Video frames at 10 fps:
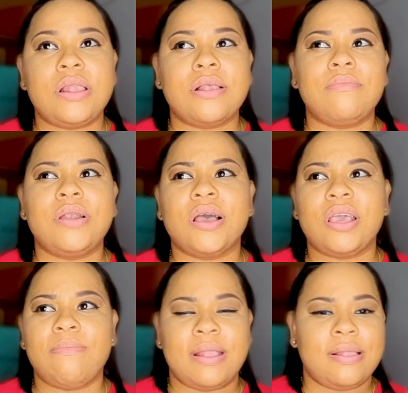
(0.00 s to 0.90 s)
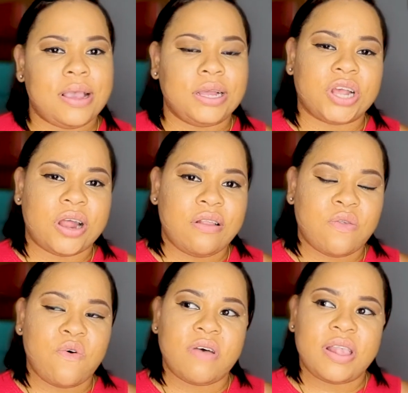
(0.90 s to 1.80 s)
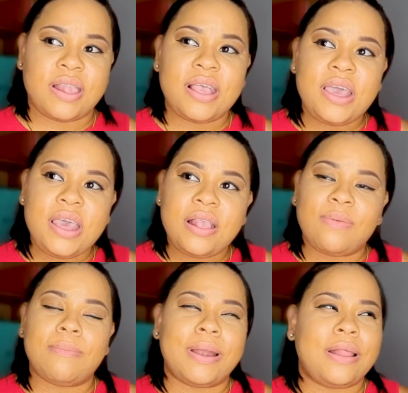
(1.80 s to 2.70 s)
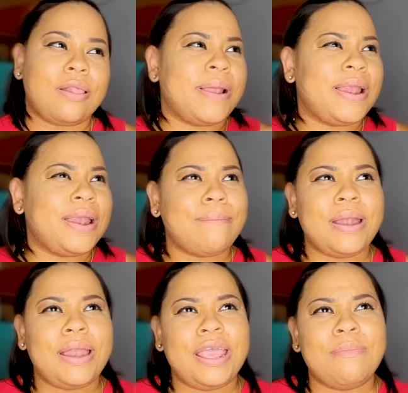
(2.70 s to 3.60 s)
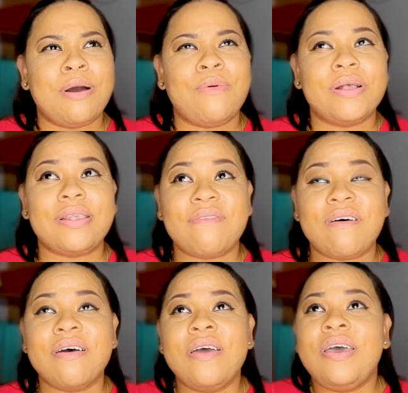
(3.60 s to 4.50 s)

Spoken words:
some documentations overseas with my spelling of my name or whatever.